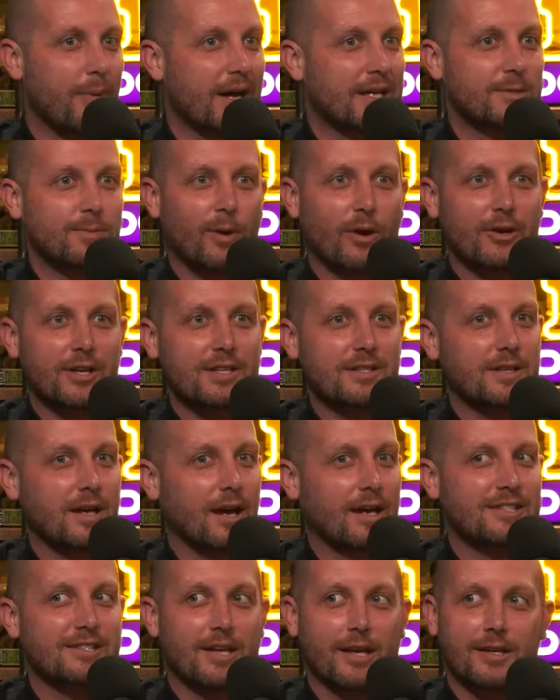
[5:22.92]
The best part is,
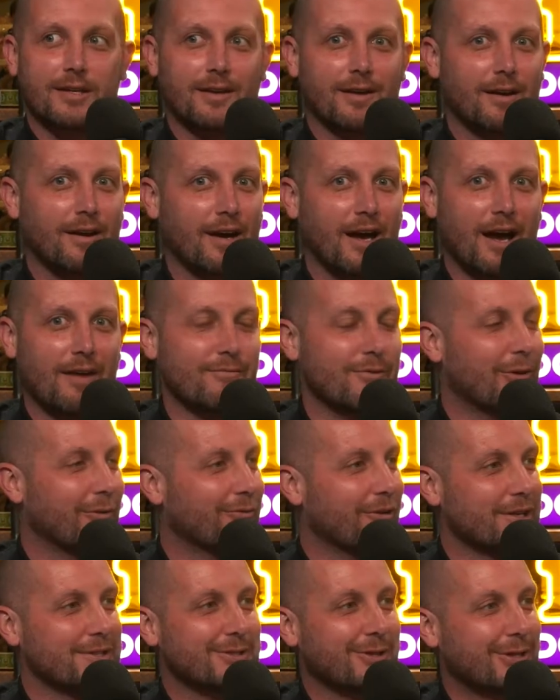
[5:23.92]
it's like I have no
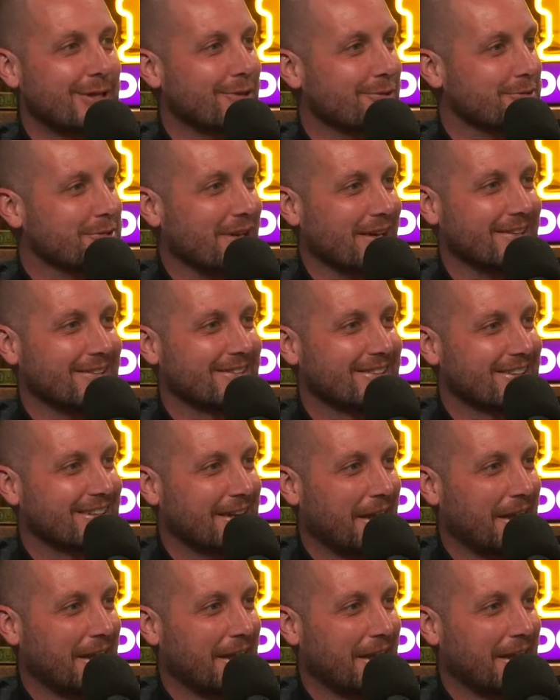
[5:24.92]
friends on either side.